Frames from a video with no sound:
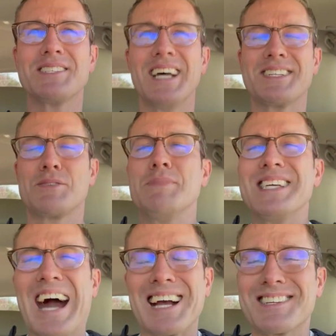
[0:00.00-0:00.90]
And that's
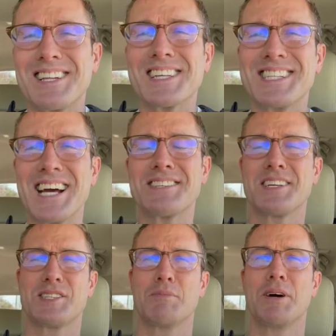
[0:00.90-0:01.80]
me accidentally
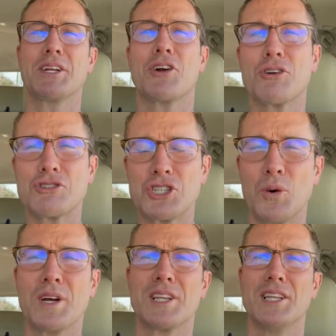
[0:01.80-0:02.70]
texting somebody and her
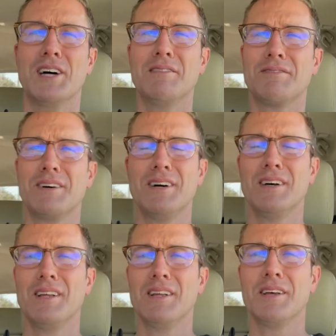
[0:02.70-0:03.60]
showing love
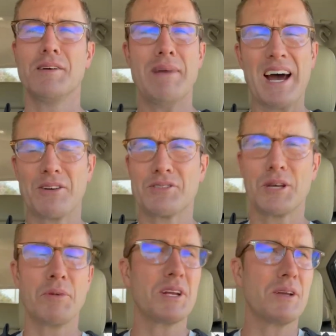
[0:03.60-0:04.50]
matters.
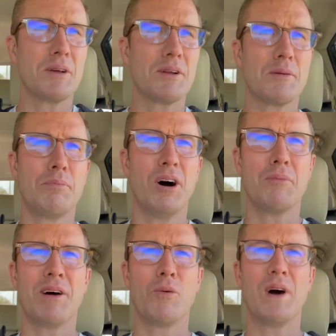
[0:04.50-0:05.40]
Somebody bought
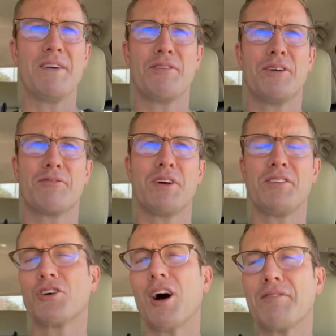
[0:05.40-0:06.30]
my wife and her
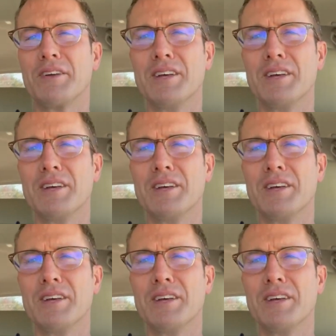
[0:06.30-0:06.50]
friends coffee.